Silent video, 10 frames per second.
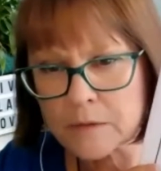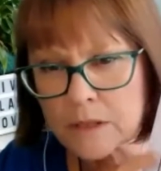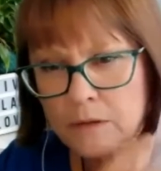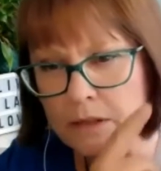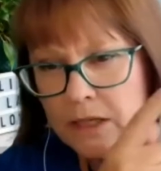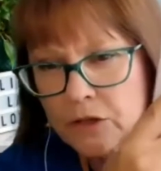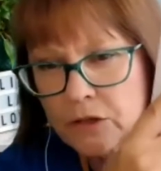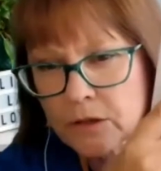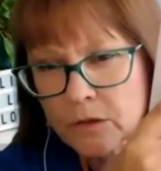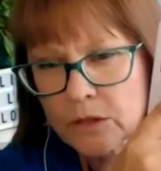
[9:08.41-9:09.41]
So it's actually
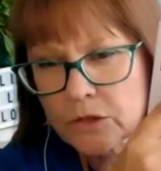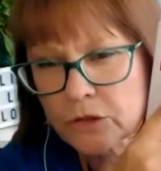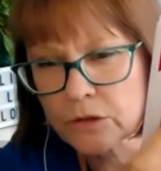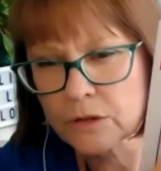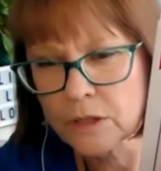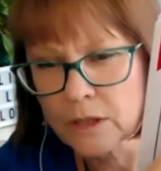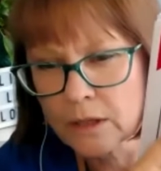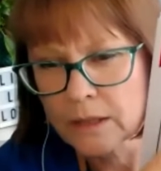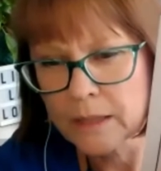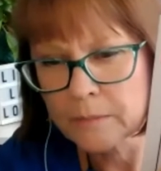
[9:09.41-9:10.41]
the question,
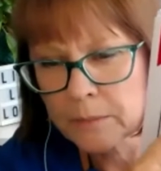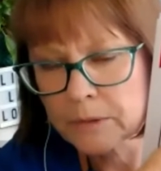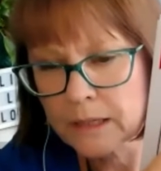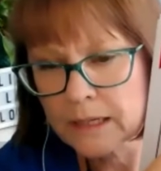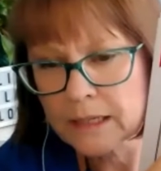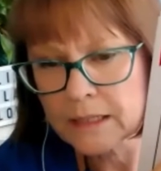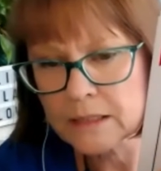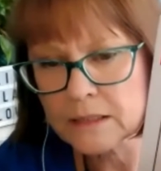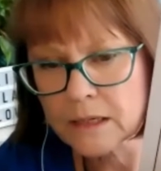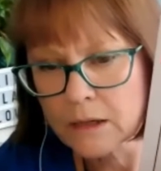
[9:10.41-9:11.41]
how many
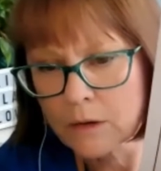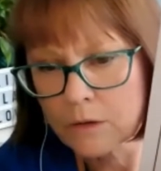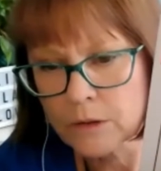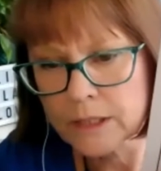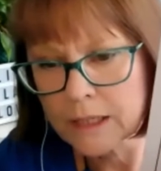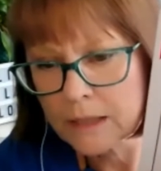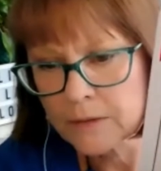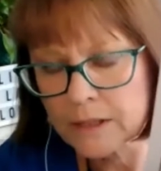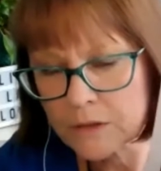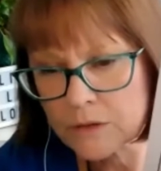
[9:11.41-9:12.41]
playings, alrighty, and
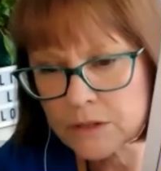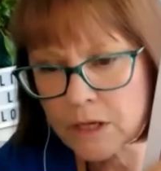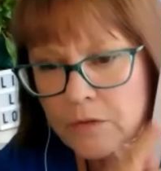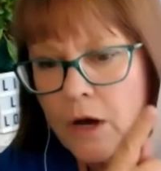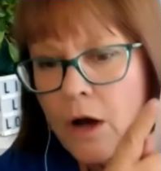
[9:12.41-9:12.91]
that sort of stuff.